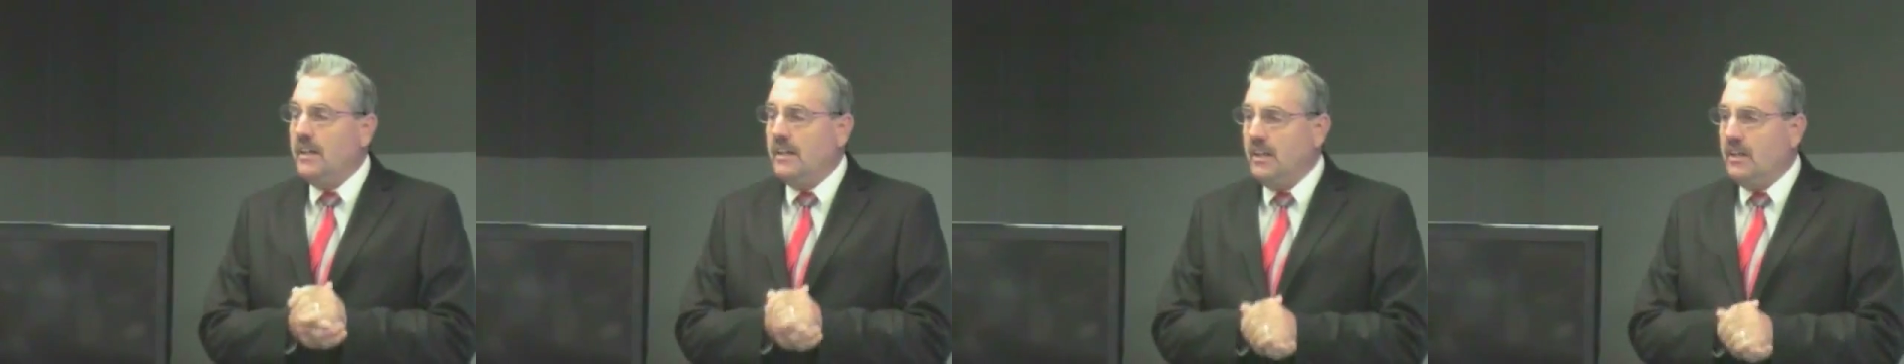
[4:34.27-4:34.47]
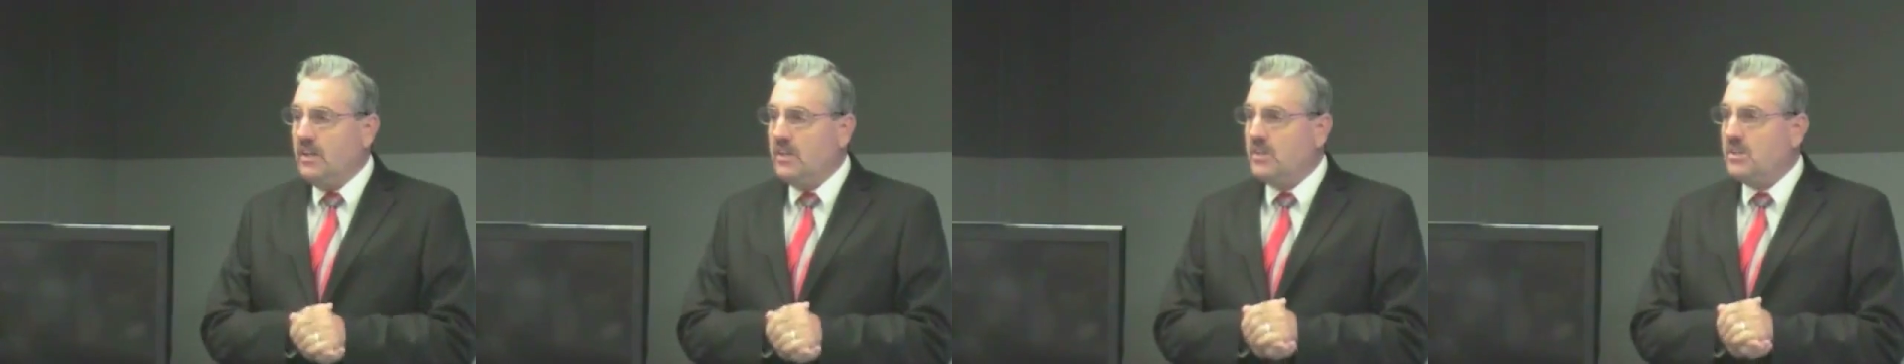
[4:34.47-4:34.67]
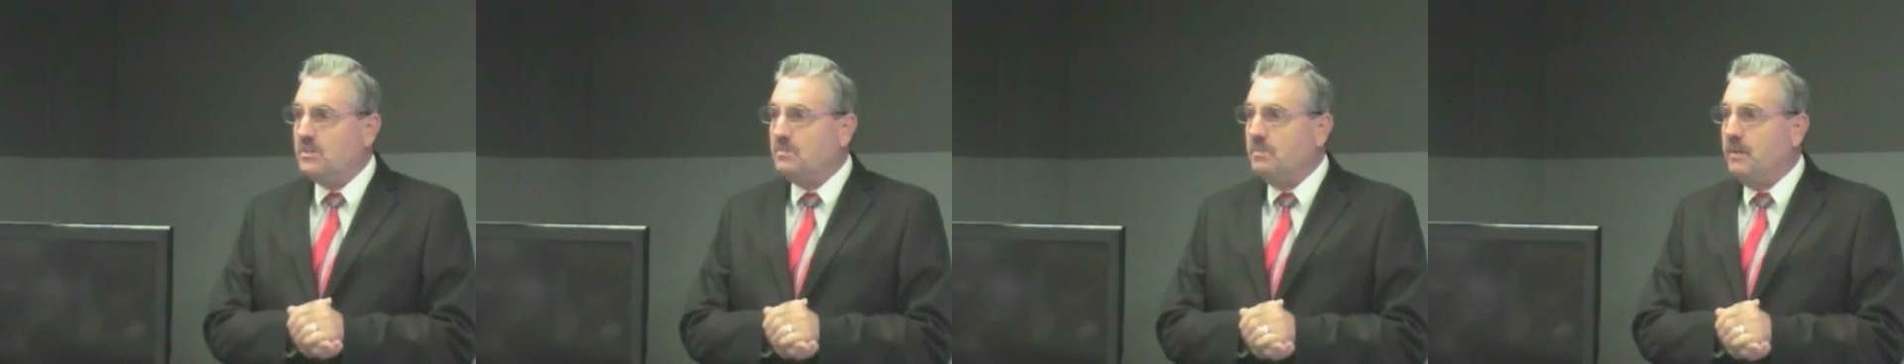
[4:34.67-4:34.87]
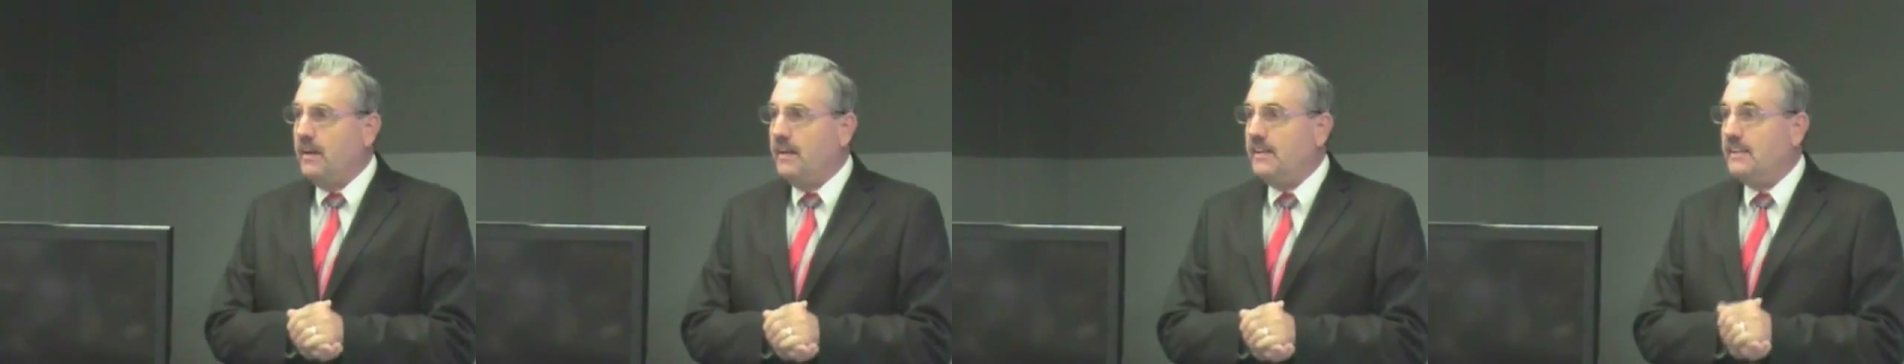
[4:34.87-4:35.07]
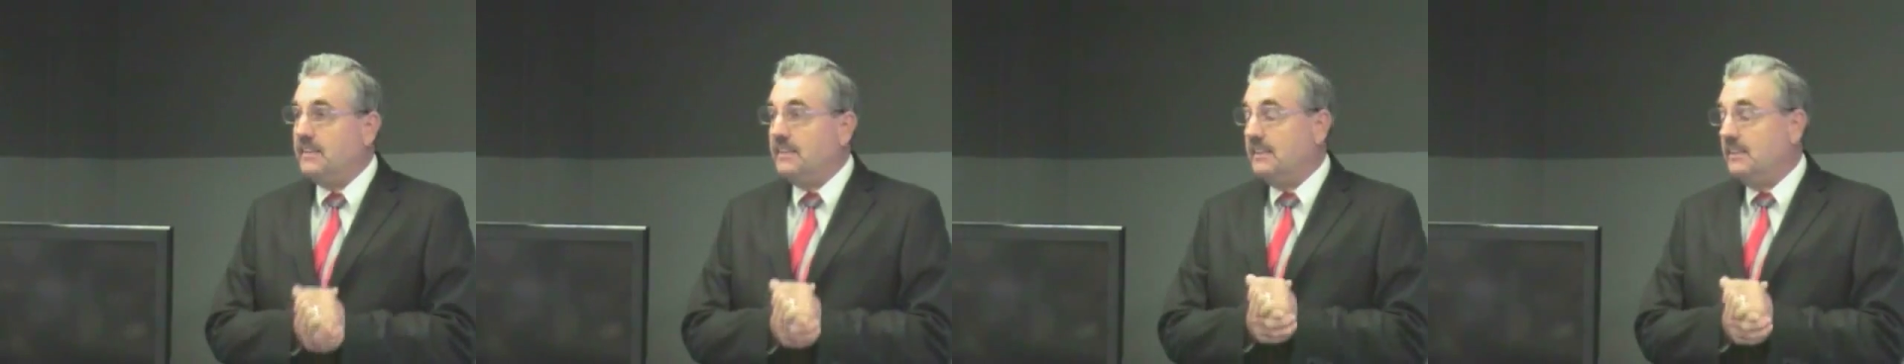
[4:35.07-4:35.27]
that your
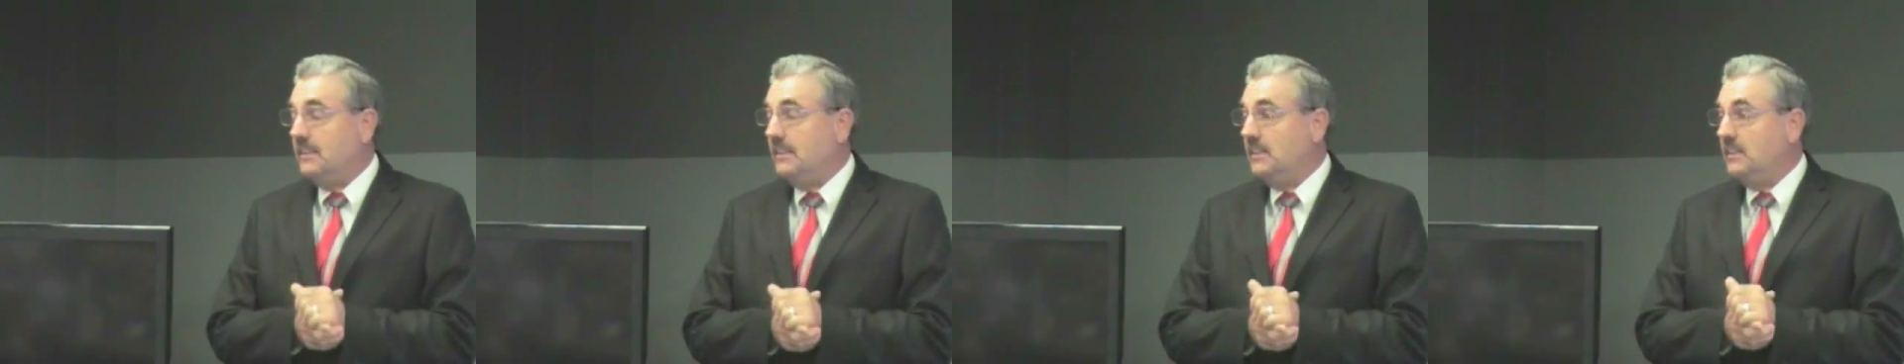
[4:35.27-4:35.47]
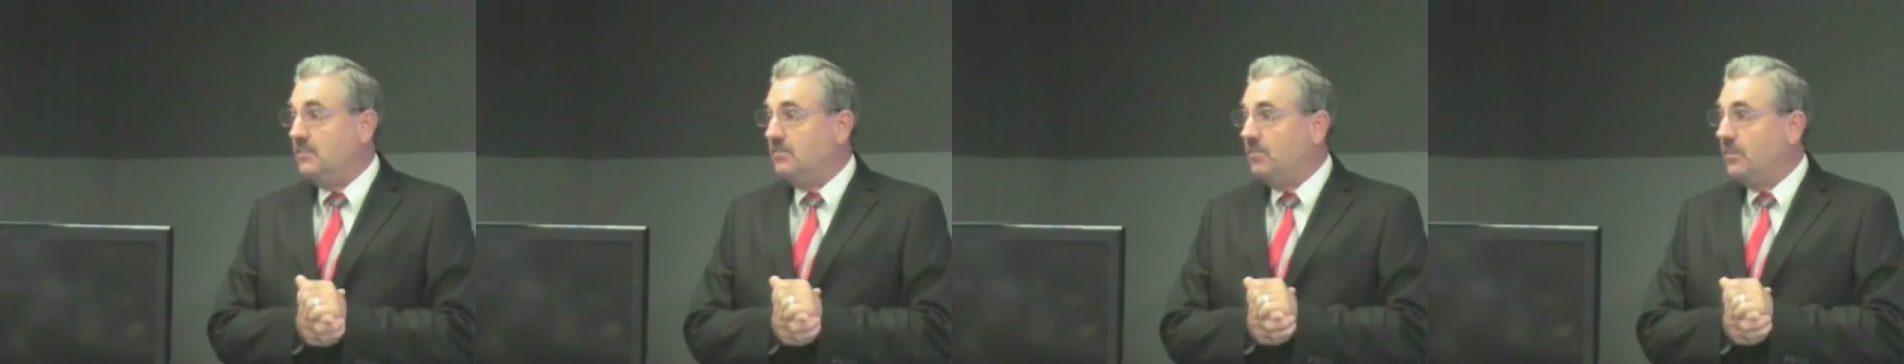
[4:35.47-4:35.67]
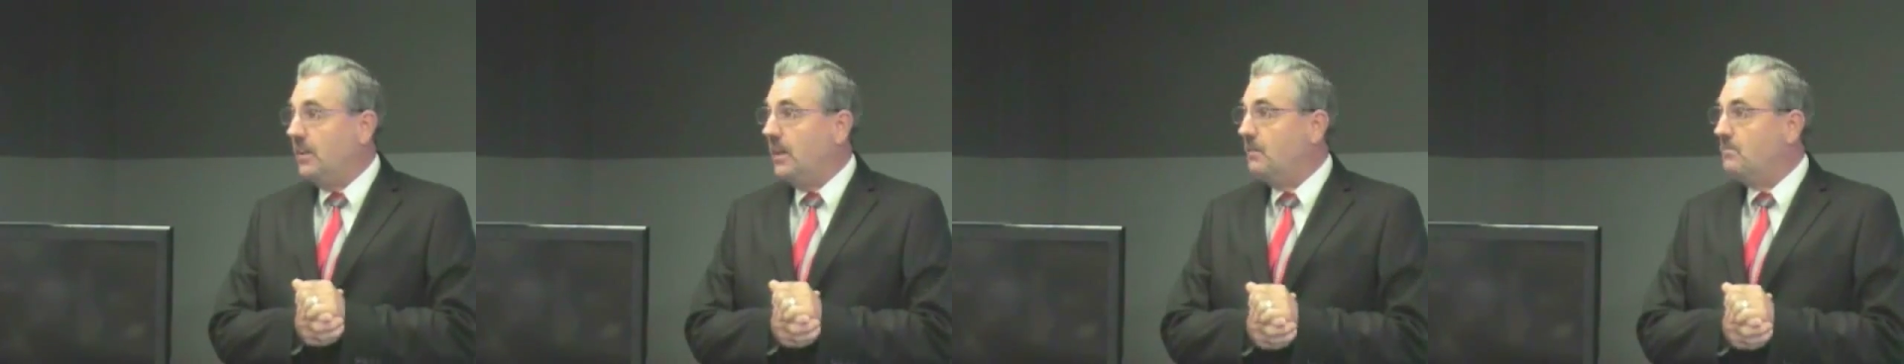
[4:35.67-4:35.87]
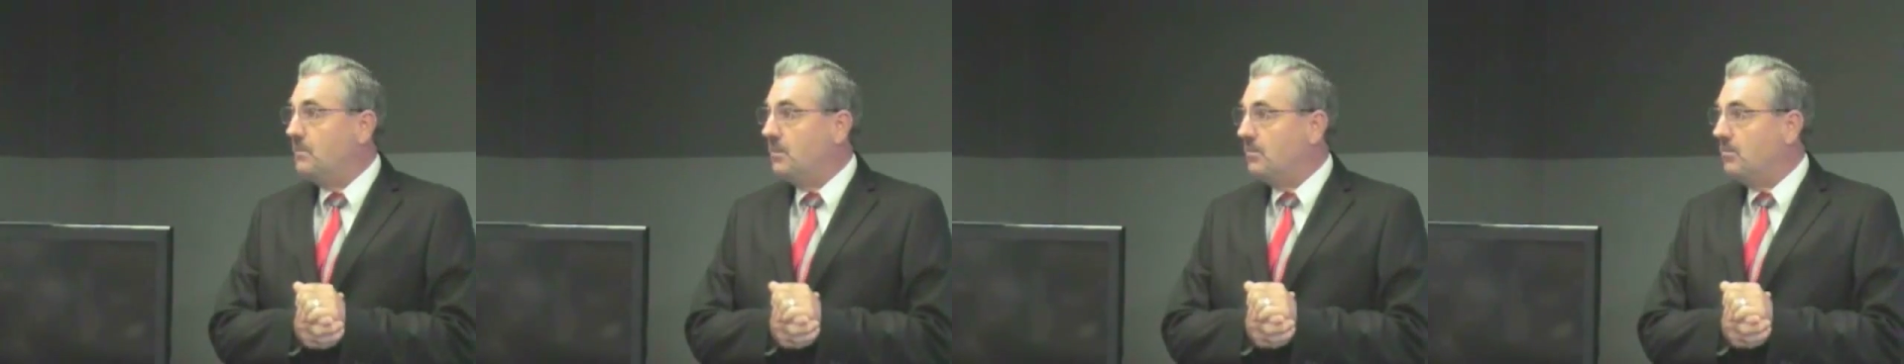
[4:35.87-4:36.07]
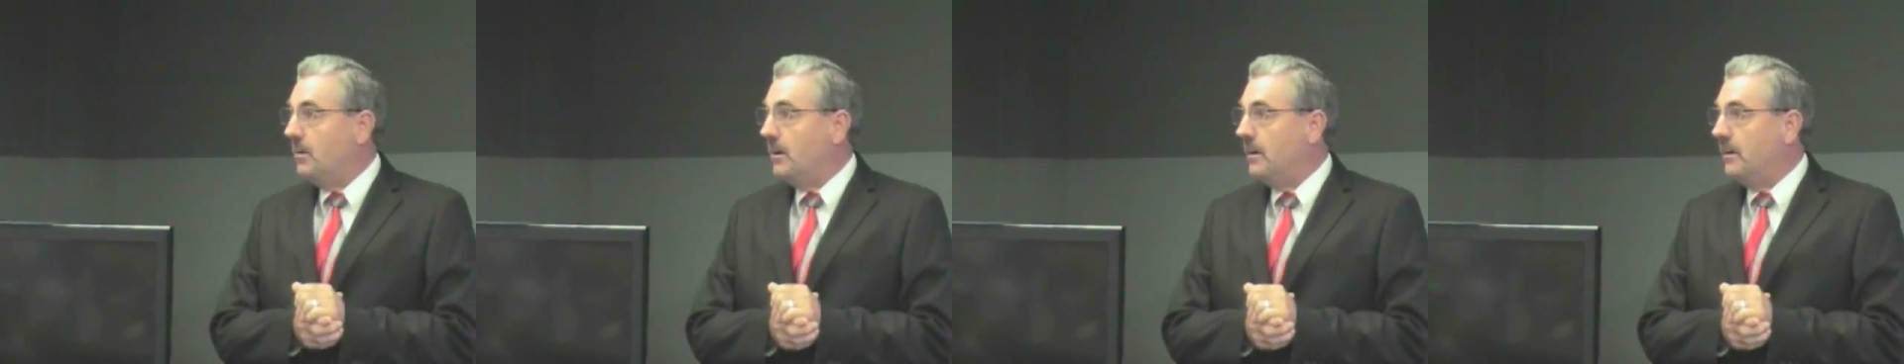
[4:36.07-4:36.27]
space is easy for them
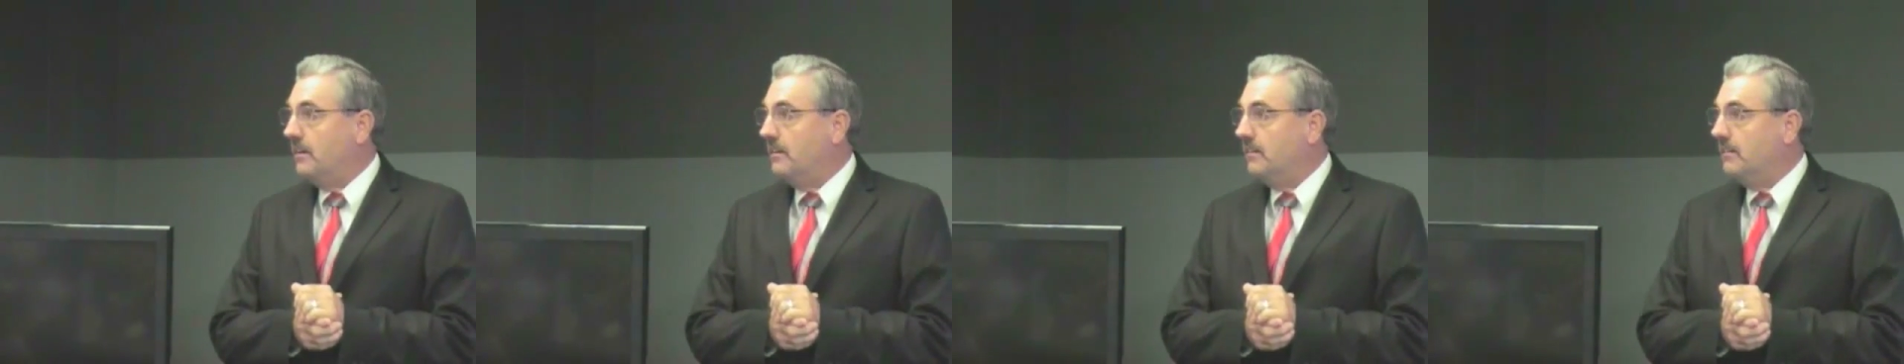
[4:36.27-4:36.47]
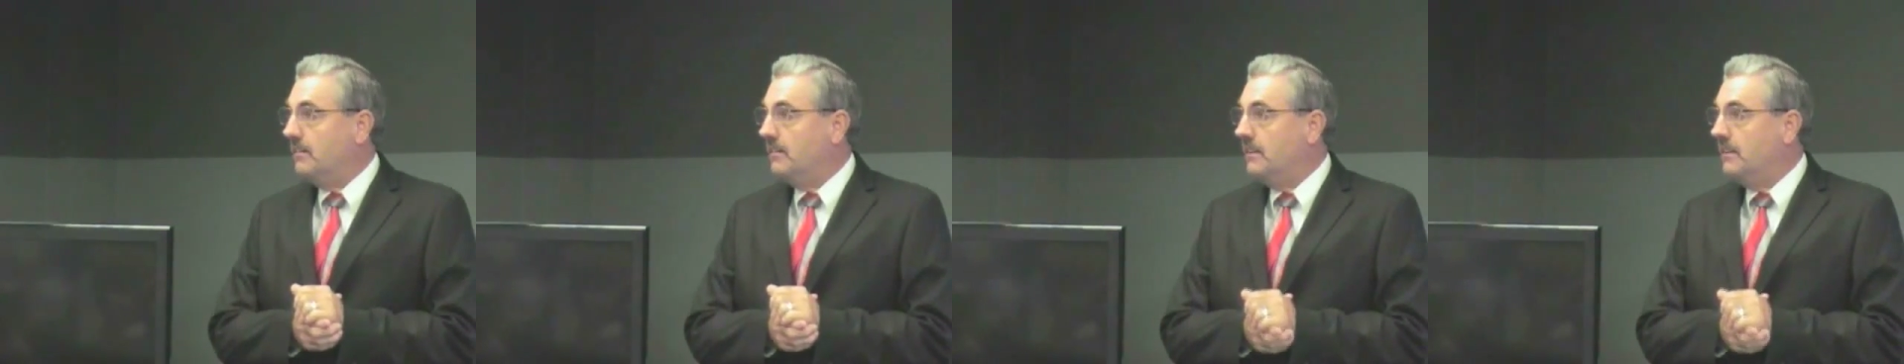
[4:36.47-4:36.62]
to rent.